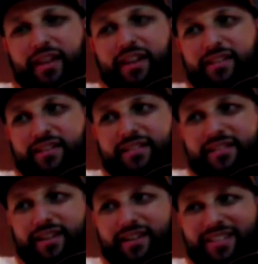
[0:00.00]
And
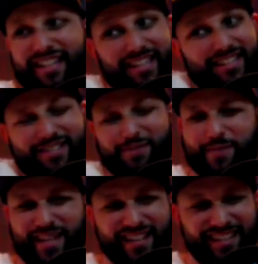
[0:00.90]

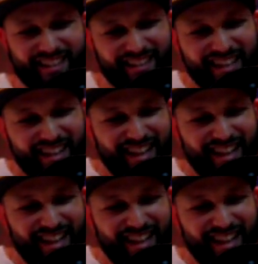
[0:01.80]
just saying, yeah.